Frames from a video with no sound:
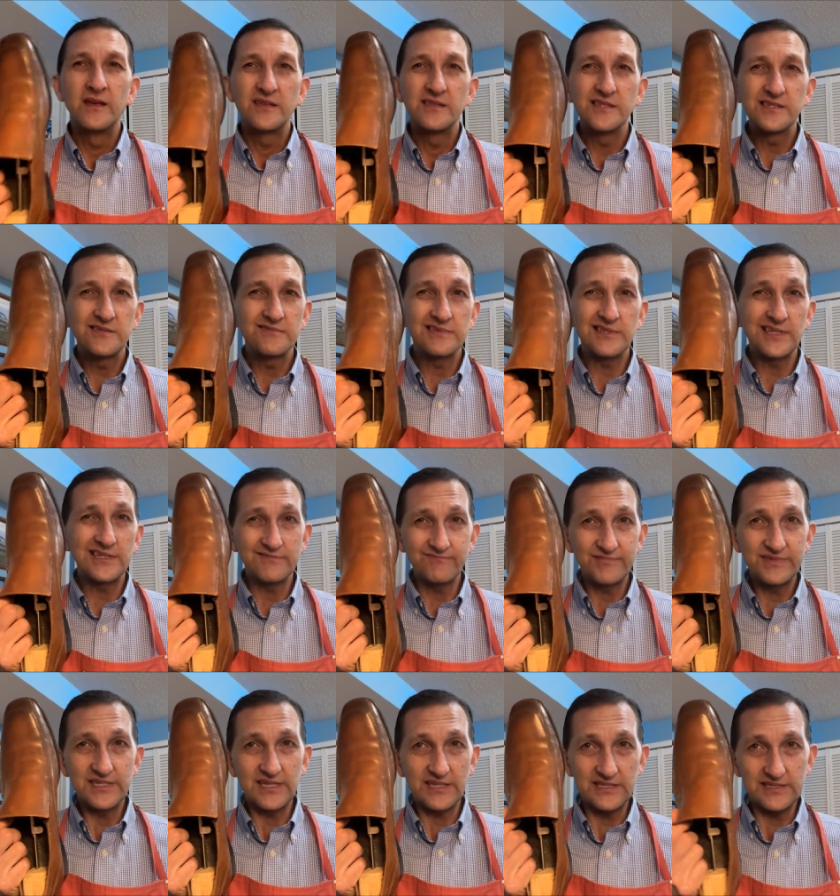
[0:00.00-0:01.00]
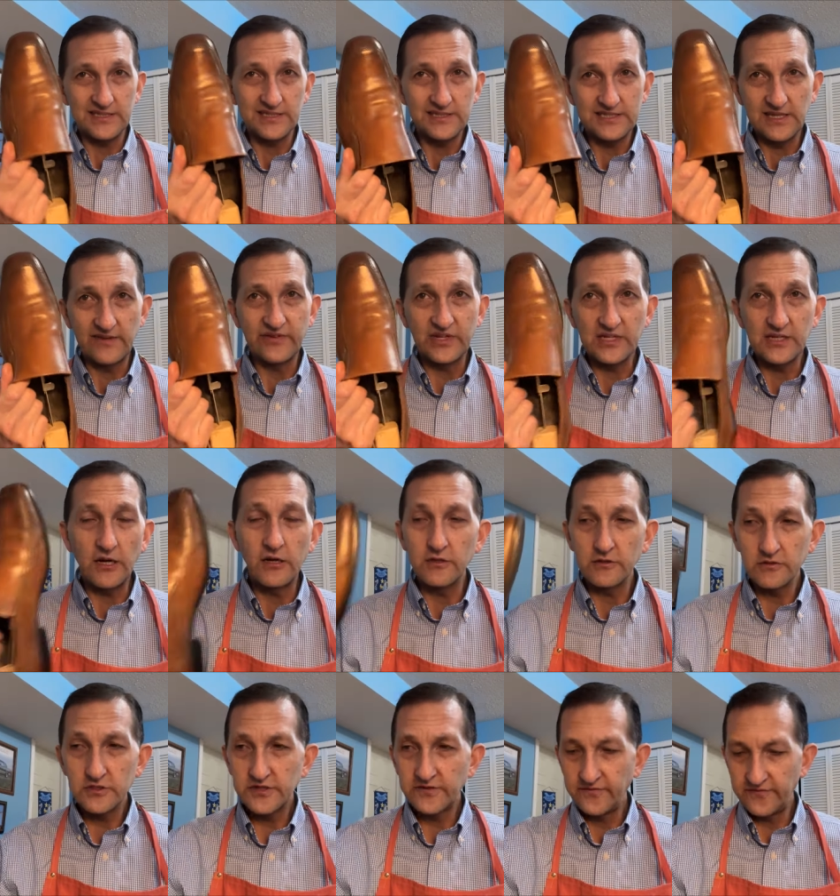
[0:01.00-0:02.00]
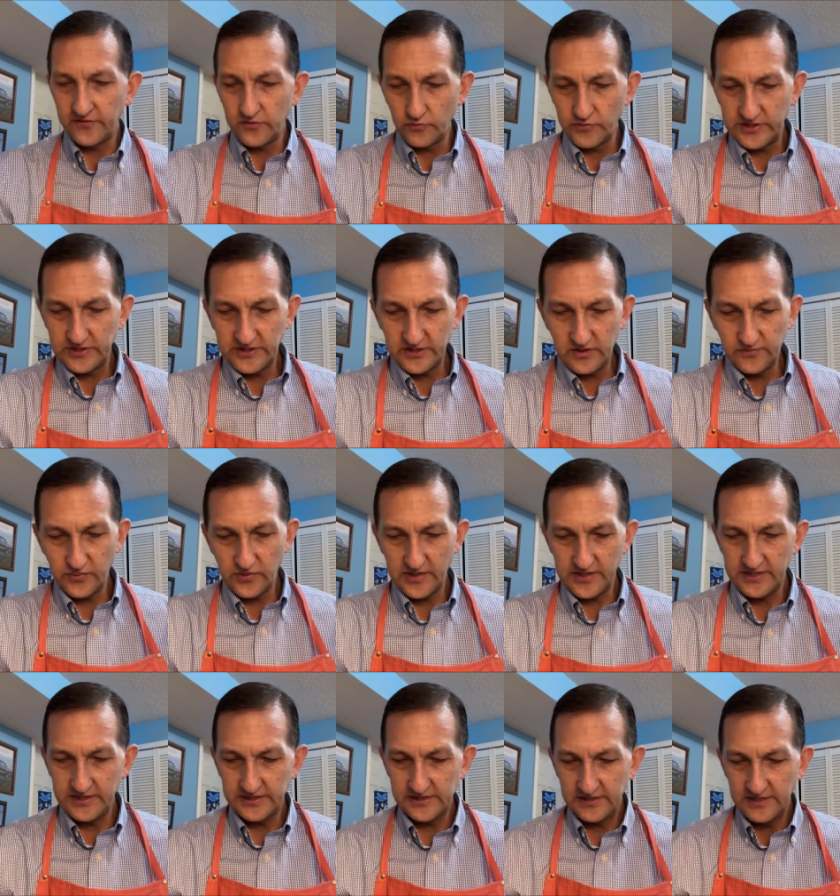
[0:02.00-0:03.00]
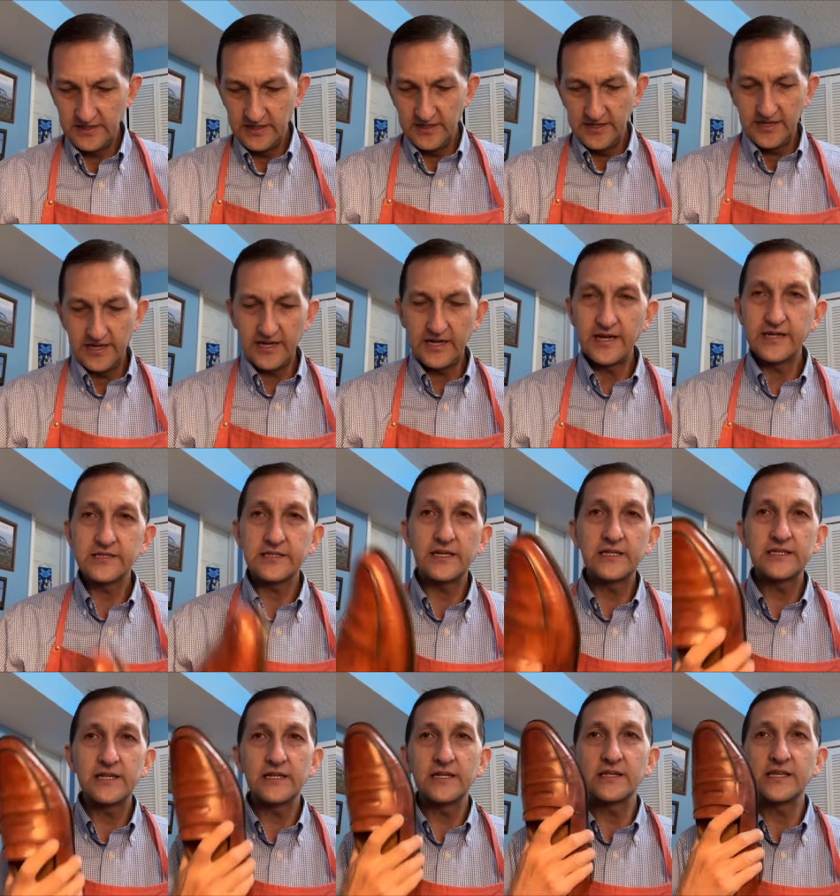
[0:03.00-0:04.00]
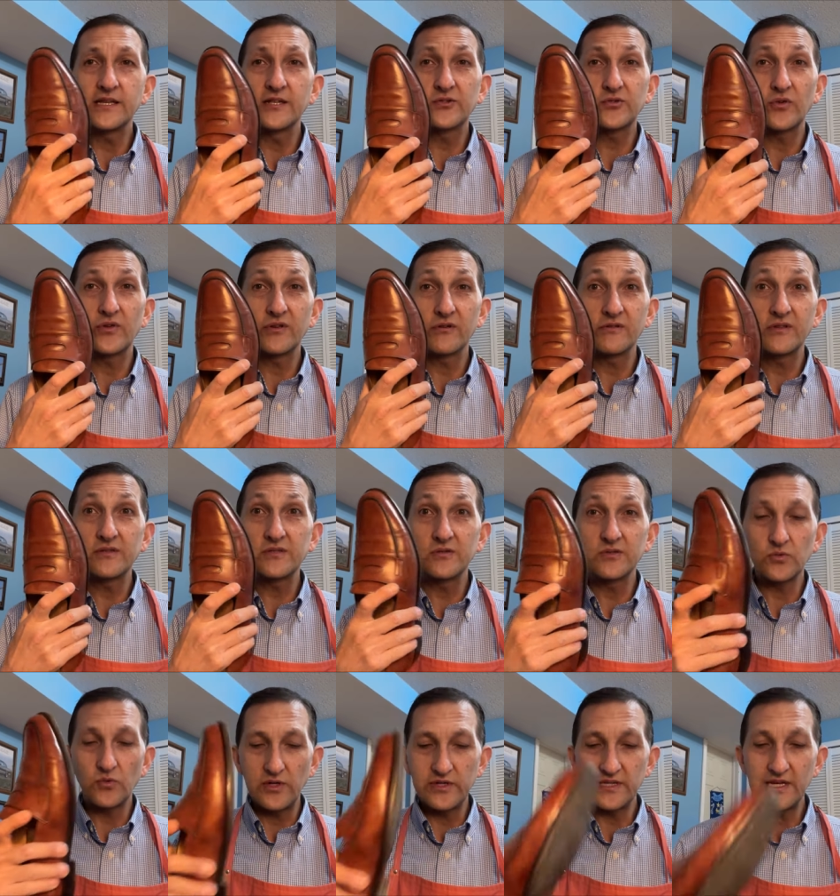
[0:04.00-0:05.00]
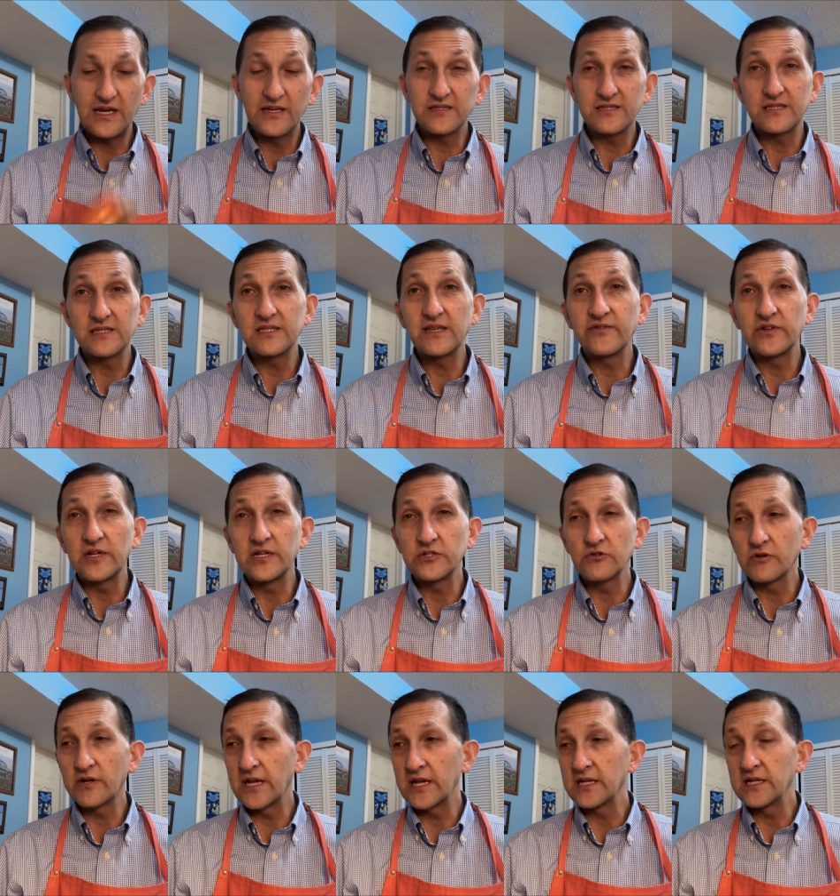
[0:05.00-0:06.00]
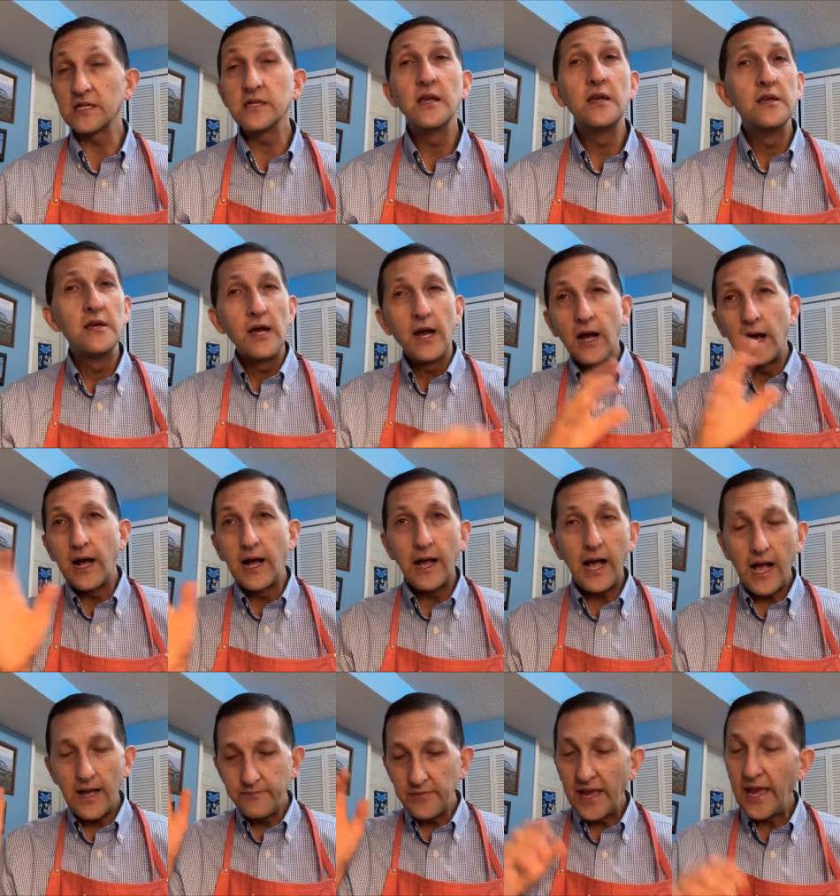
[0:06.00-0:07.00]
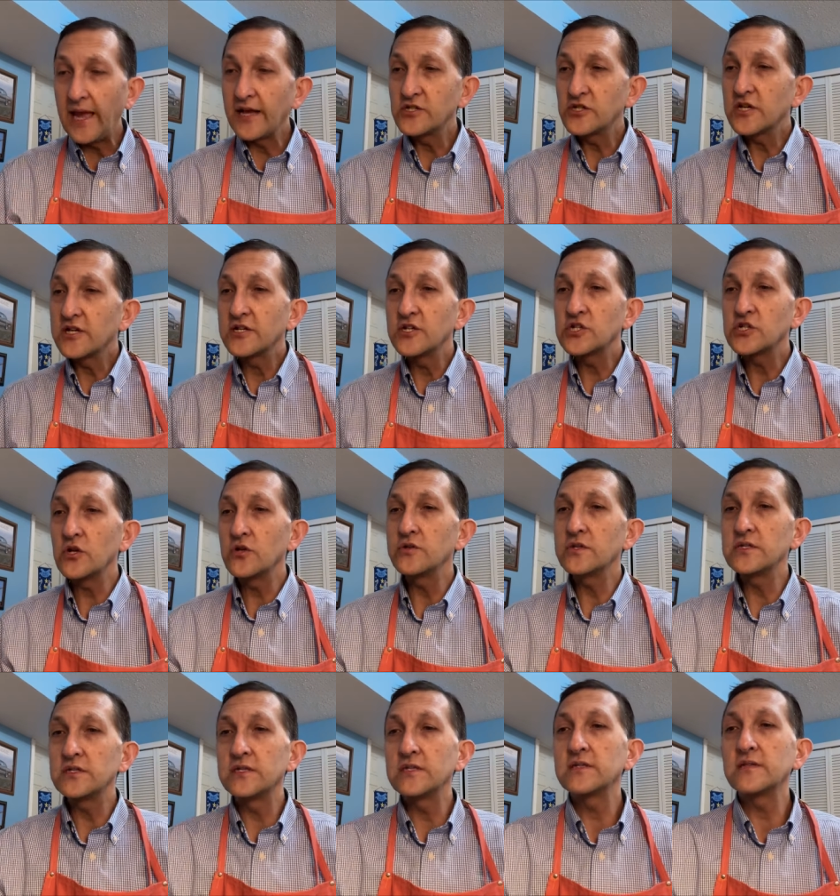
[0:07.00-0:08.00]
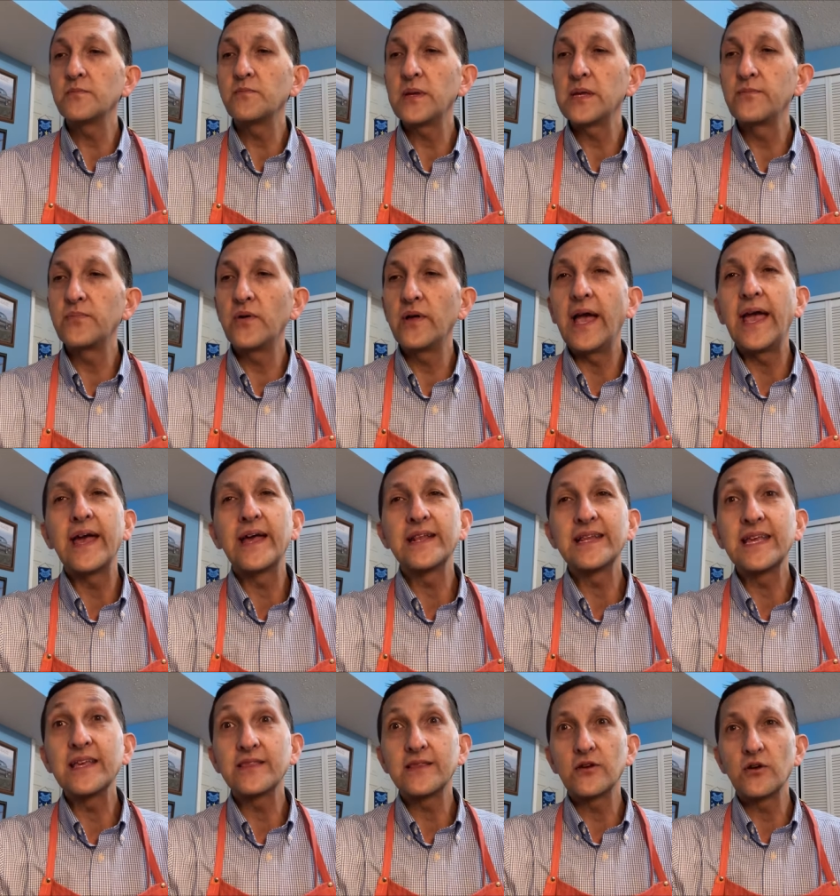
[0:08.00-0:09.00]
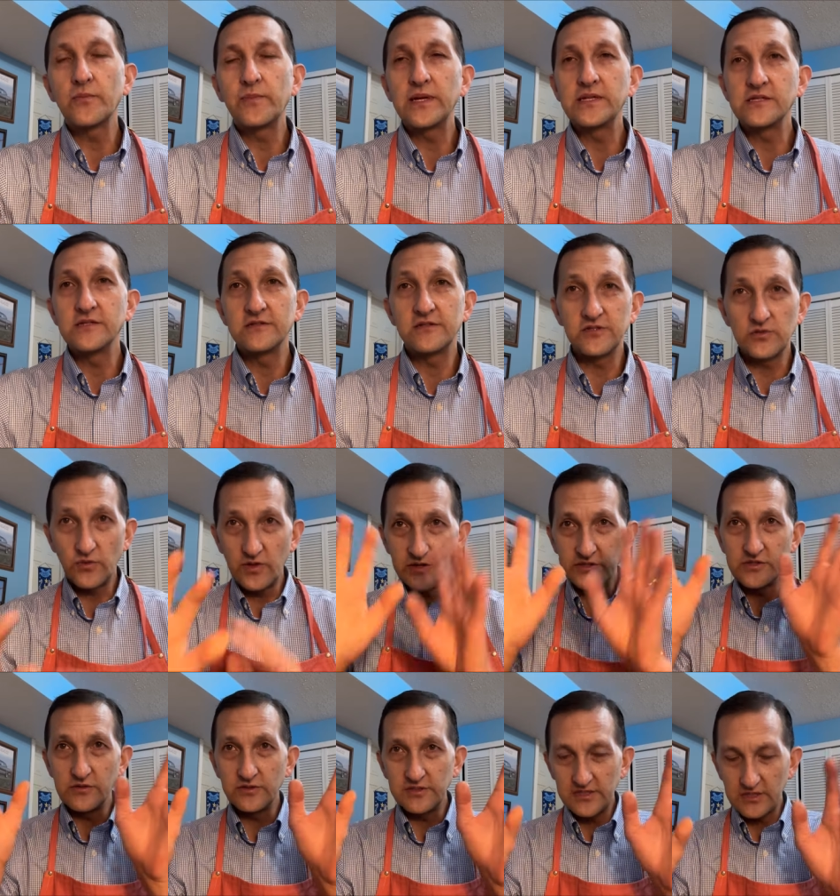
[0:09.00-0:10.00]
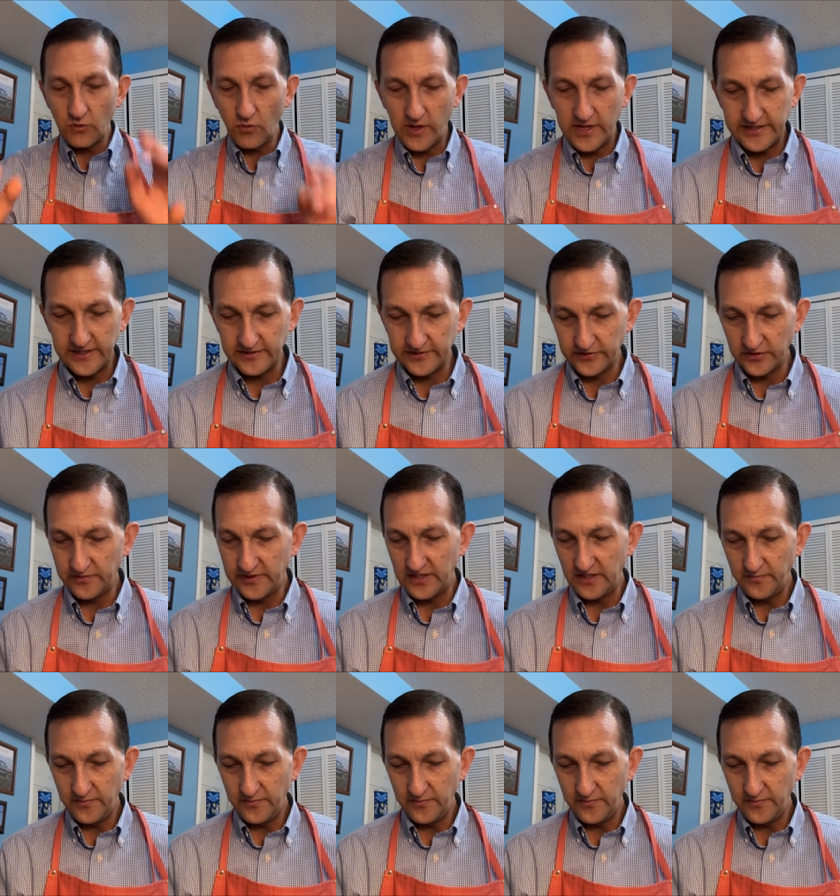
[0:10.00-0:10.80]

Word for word: This one's like $60, $70 full retail price. And as I said in the intro there, this one's $1,780. Uh, I'm actually going to show these to some people and get their opinions as well. You'll see why in a little bit.